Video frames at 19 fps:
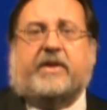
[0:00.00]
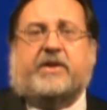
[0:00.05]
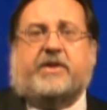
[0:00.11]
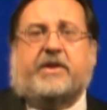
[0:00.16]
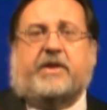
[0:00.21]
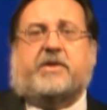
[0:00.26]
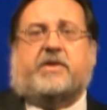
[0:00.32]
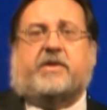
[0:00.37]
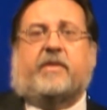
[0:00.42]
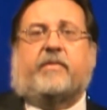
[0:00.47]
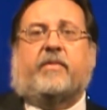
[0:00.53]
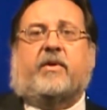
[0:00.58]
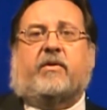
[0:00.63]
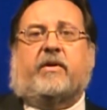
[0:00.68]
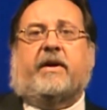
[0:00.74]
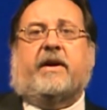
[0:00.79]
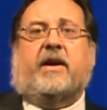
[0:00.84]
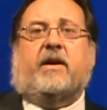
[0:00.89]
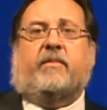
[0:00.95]
system
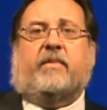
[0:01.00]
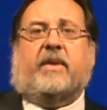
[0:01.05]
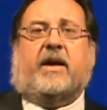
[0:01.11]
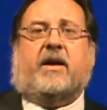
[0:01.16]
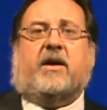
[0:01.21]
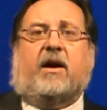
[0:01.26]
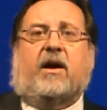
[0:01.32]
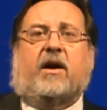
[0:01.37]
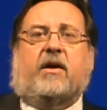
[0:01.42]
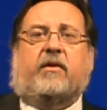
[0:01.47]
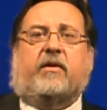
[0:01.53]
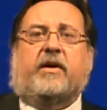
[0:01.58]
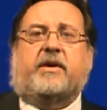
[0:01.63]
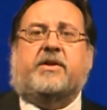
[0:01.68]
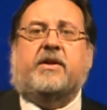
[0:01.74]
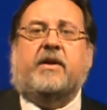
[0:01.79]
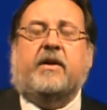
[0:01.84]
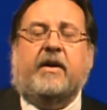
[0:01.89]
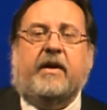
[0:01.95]
created by
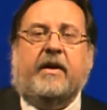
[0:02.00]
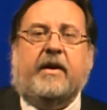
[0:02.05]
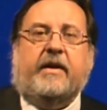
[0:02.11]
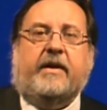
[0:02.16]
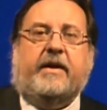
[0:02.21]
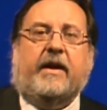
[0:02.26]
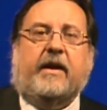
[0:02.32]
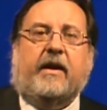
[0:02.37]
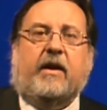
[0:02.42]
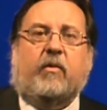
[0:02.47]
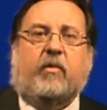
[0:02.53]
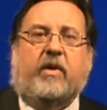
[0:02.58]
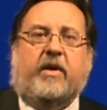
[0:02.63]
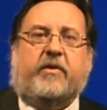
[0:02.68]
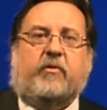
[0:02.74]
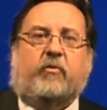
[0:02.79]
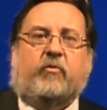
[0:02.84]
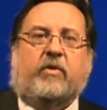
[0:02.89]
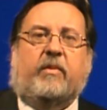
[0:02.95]
Congress dealing
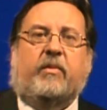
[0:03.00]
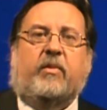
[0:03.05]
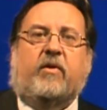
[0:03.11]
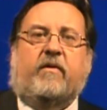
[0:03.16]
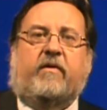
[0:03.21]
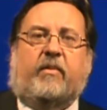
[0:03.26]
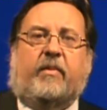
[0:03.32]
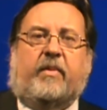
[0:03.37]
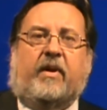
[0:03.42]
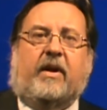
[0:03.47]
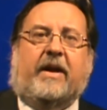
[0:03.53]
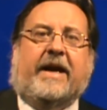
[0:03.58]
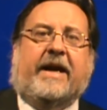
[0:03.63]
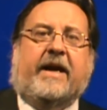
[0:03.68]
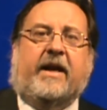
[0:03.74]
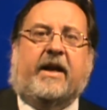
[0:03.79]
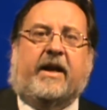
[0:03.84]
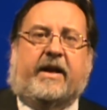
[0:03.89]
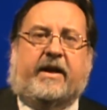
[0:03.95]
with removable
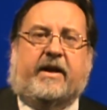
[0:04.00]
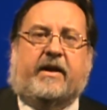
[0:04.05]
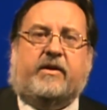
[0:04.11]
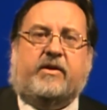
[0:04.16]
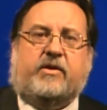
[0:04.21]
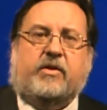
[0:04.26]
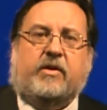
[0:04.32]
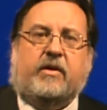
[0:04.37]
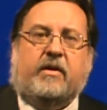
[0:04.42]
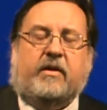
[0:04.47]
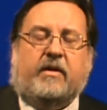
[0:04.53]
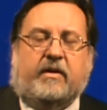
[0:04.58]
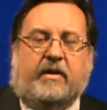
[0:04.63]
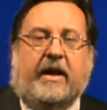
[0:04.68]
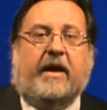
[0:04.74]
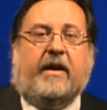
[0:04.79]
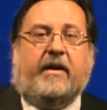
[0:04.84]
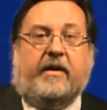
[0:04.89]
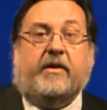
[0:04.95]
aliens,
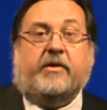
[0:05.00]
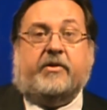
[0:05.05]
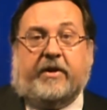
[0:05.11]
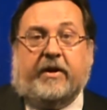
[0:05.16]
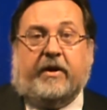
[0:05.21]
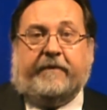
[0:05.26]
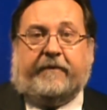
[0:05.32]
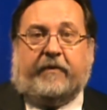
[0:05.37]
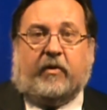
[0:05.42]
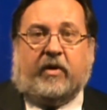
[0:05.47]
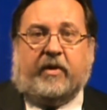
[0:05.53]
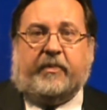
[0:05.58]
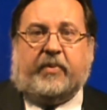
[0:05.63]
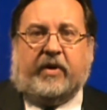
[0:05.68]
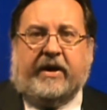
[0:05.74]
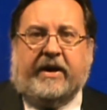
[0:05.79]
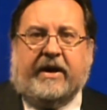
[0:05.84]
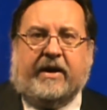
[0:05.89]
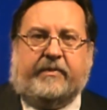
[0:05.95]
and is therefore
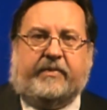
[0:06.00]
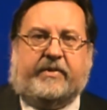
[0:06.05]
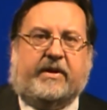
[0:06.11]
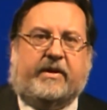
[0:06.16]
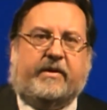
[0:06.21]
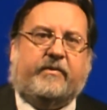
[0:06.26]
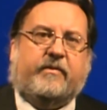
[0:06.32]
preempted.